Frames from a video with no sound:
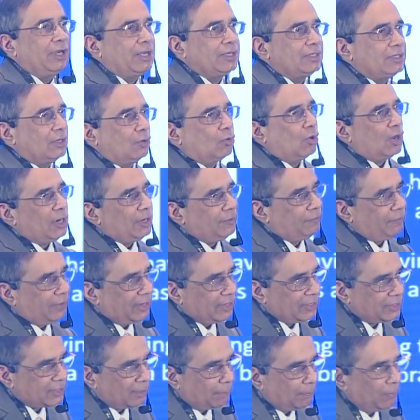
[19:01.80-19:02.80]
as a
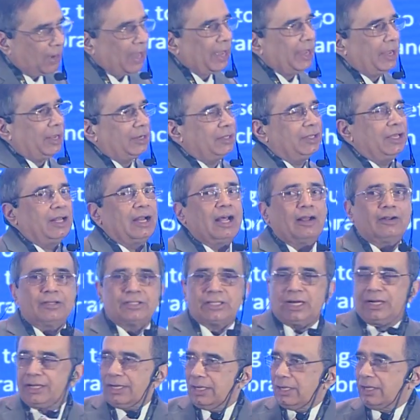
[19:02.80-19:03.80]
qualified supplier. There are
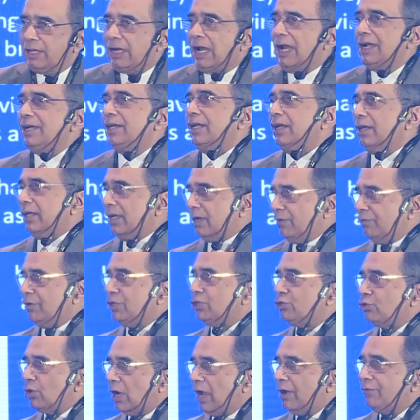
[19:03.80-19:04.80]
certain criteria
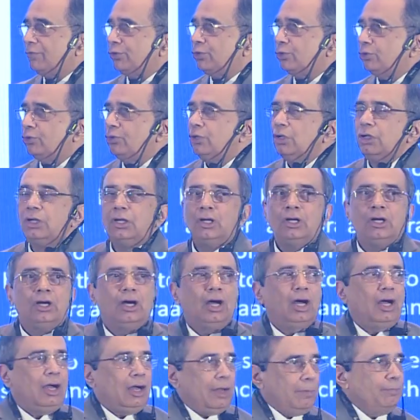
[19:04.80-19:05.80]
which you have to
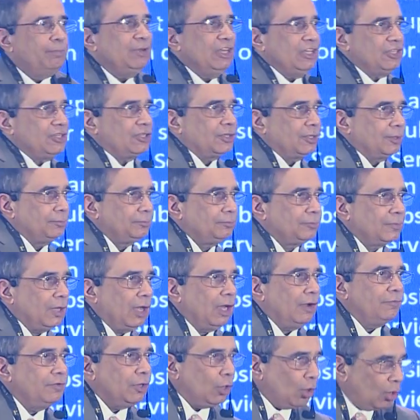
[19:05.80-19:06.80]
meet.
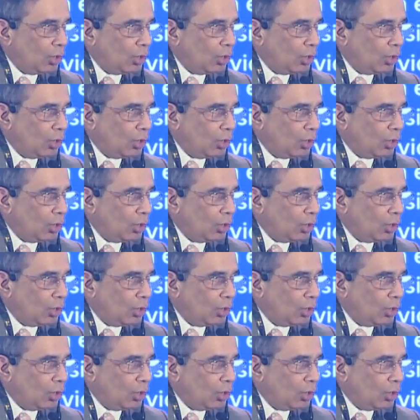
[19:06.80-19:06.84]
We